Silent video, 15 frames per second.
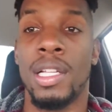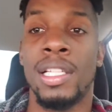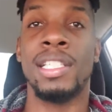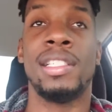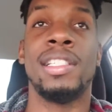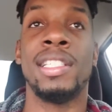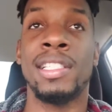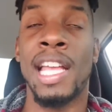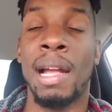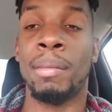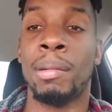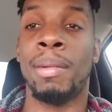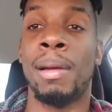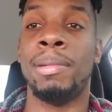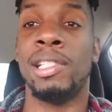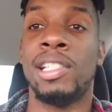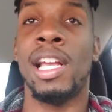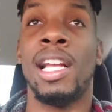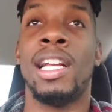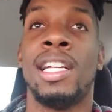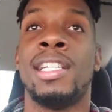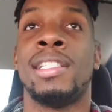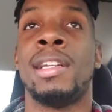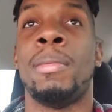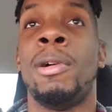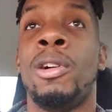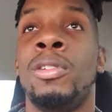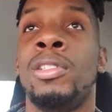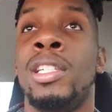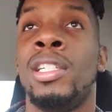this camera might be shaking because I'm
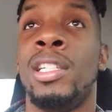holding